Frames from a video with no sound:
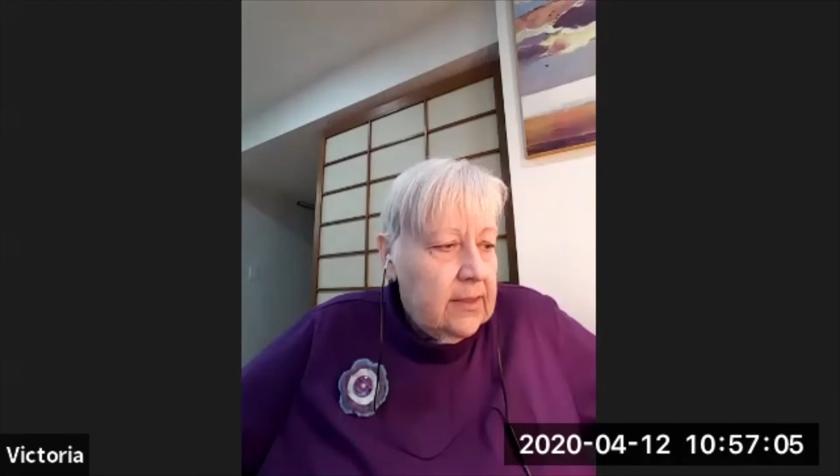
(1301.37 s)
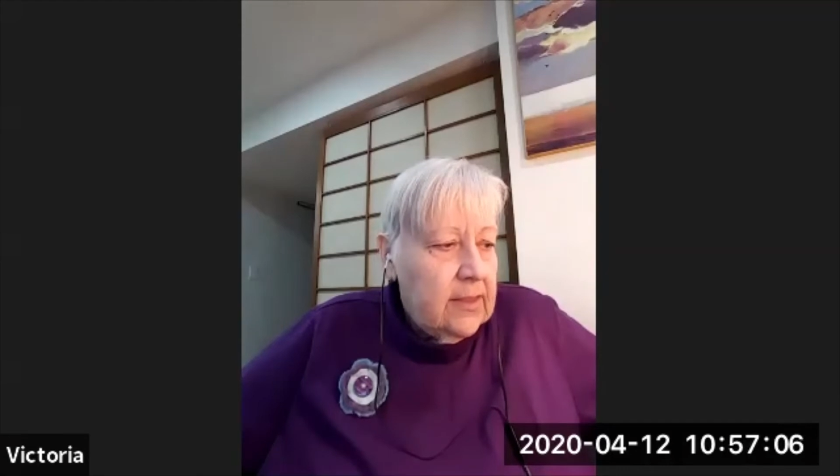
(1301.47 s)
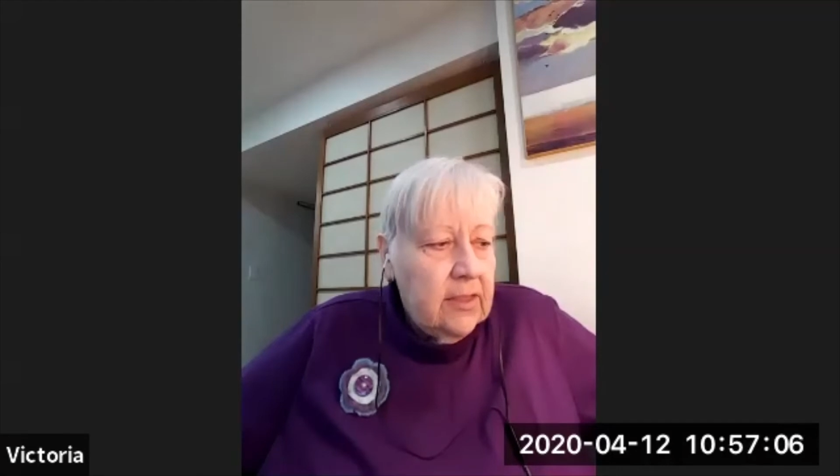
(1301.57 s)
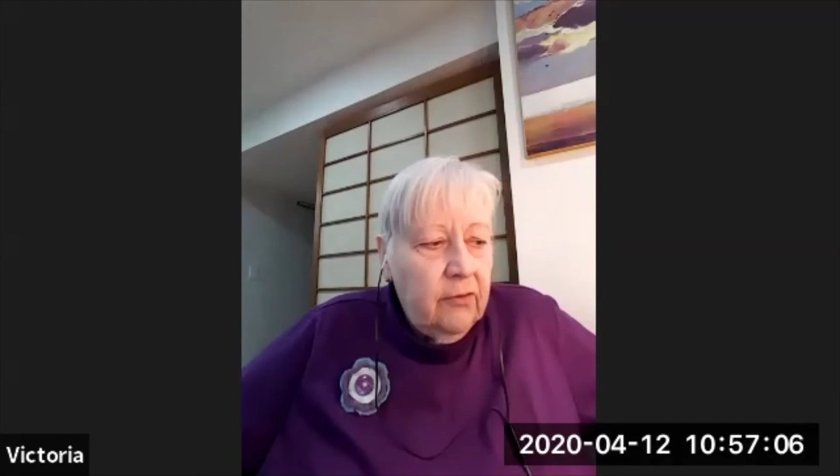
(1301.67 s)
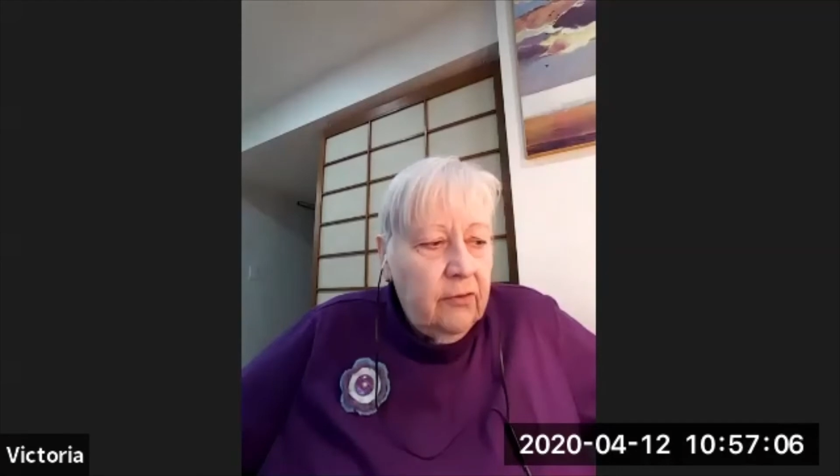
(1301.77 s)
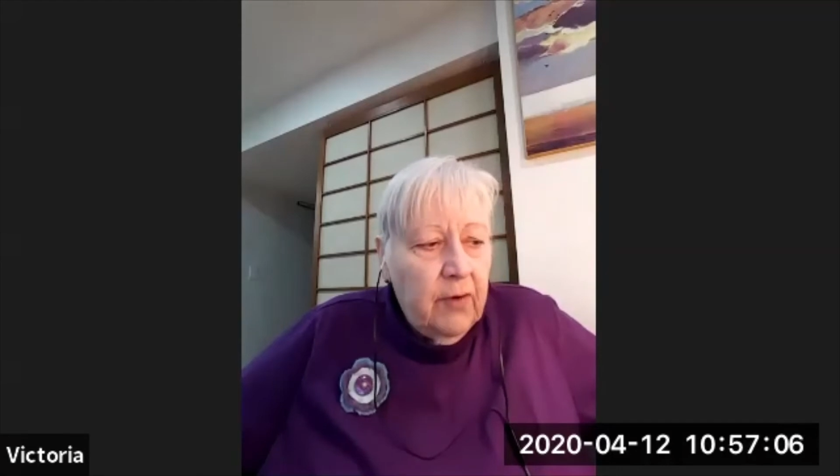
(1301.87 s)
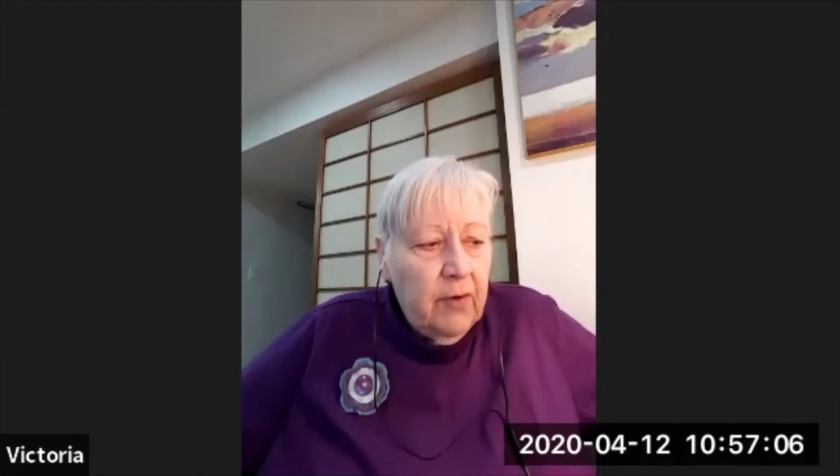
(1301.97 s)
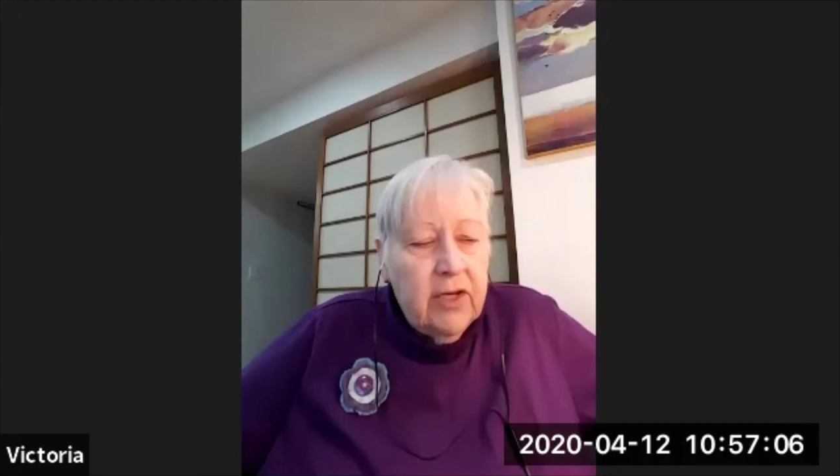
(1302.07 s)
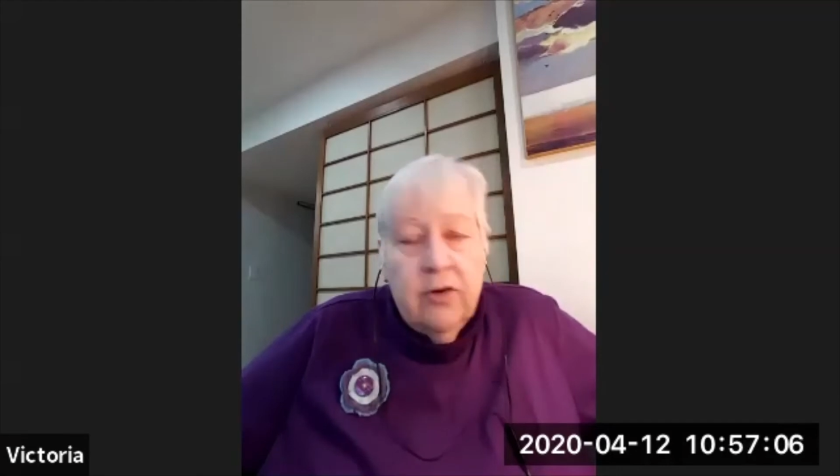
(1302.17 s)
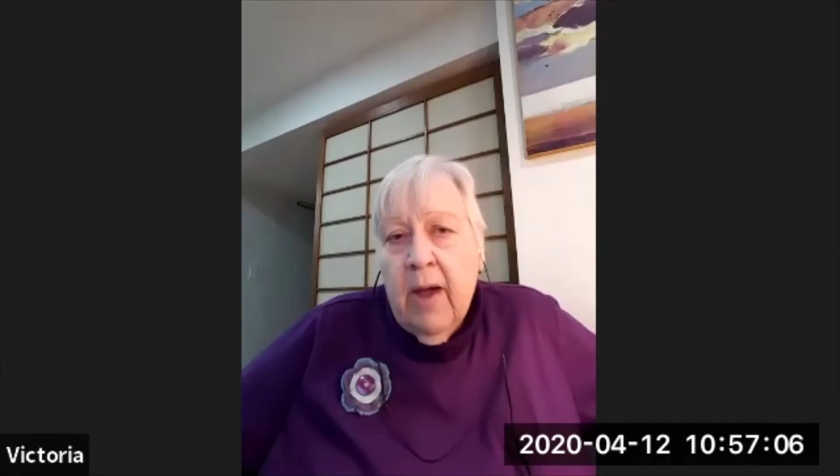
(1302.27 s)
still
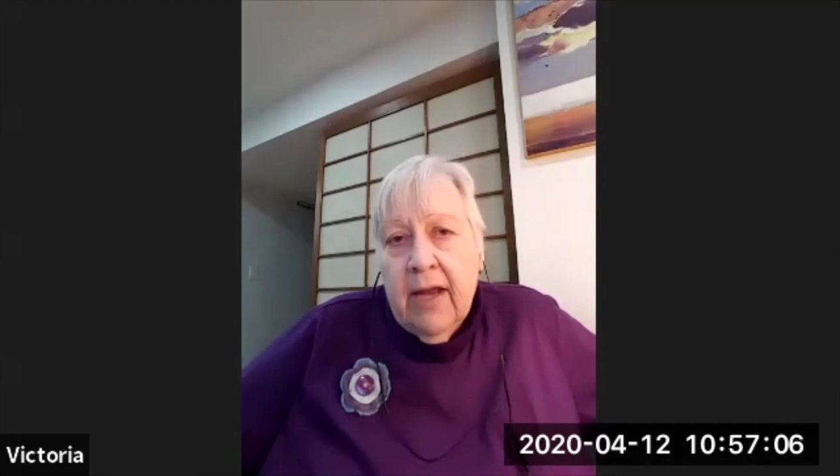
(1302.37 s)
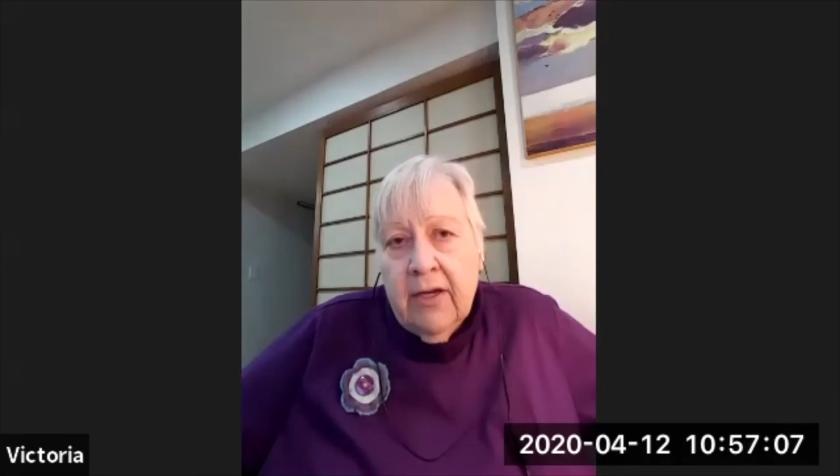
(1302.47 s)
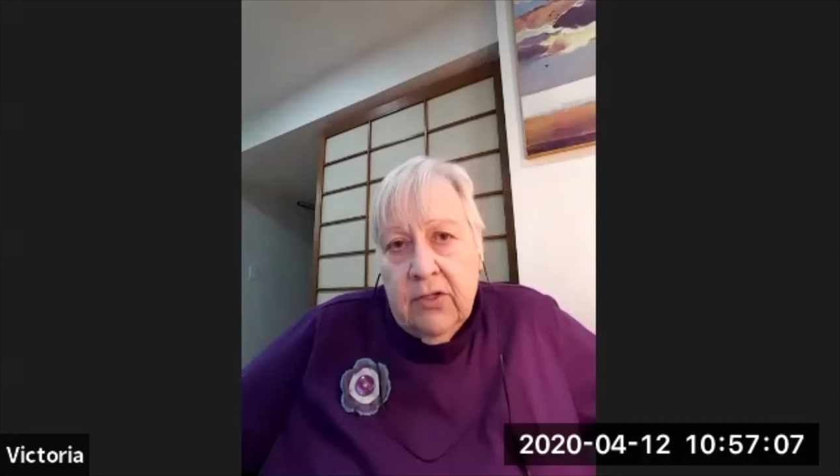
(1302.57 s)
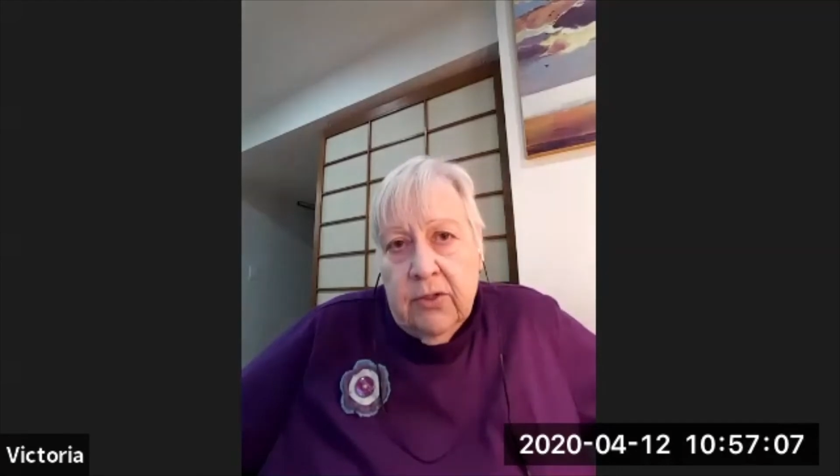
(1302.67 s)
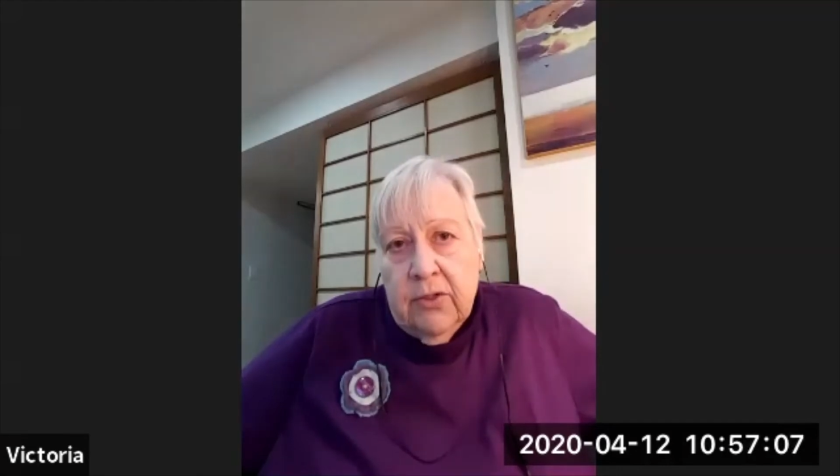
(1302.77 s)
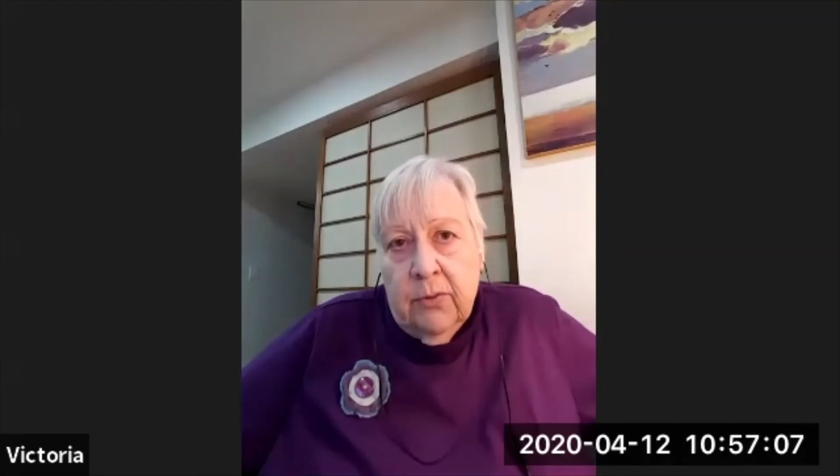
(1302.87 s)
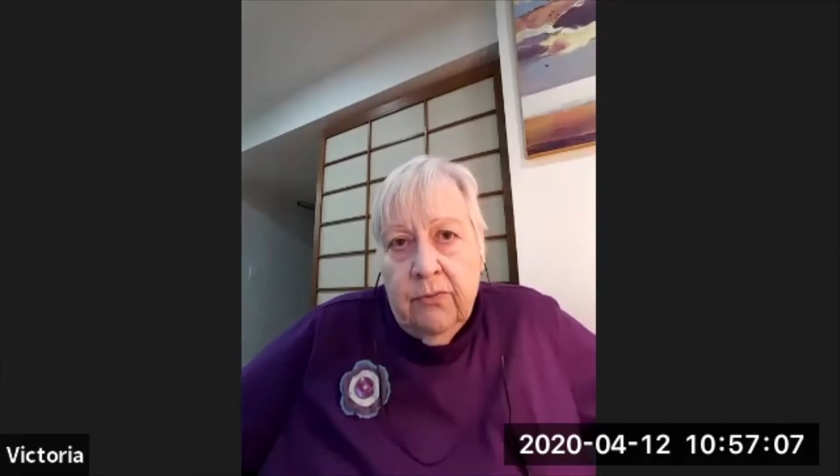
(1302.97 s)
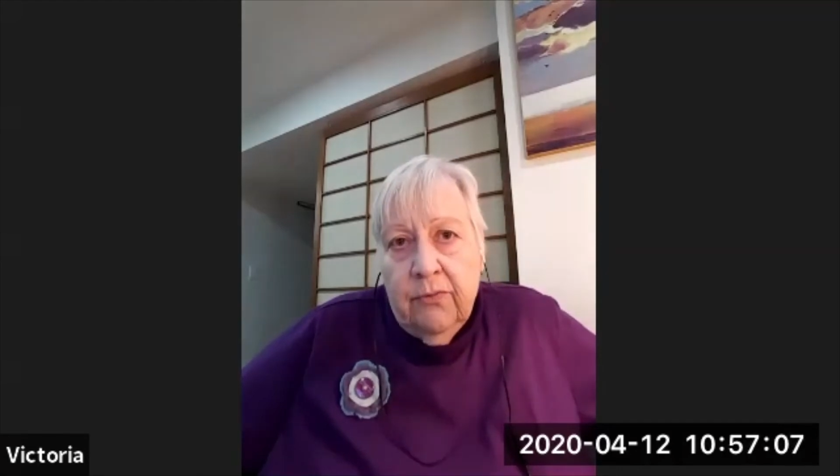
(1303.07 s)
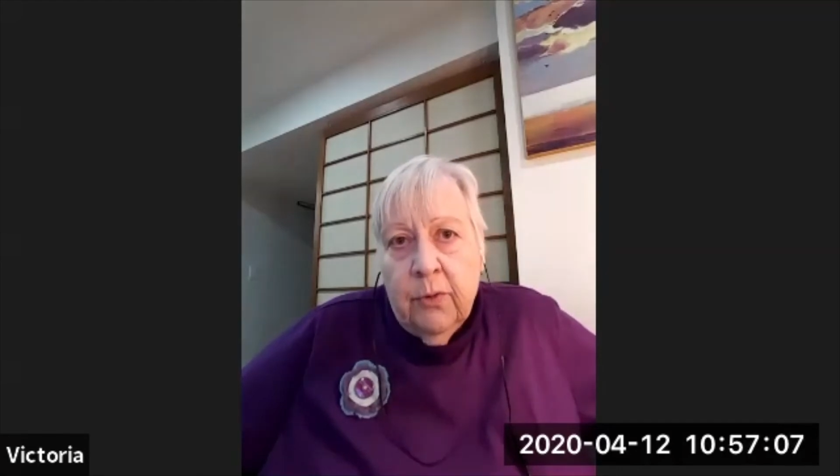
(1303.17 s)
find gratitude